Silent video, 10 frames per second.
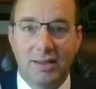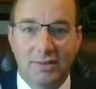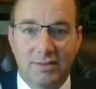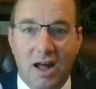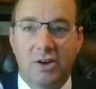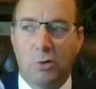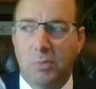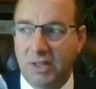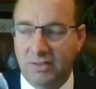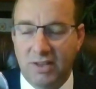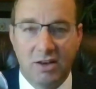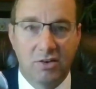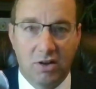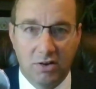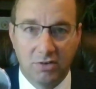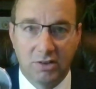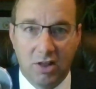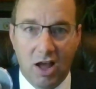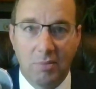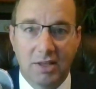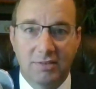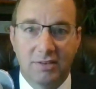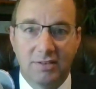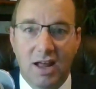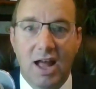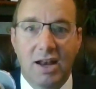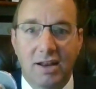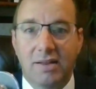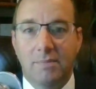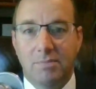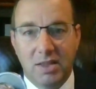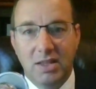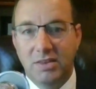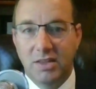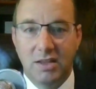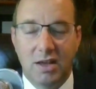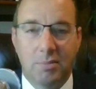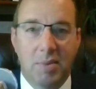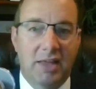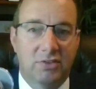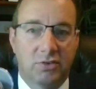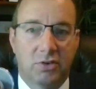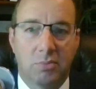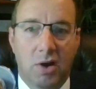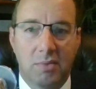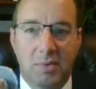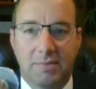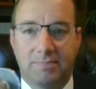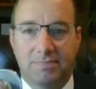It's not an open container under the law because it's not in the passenger compartment.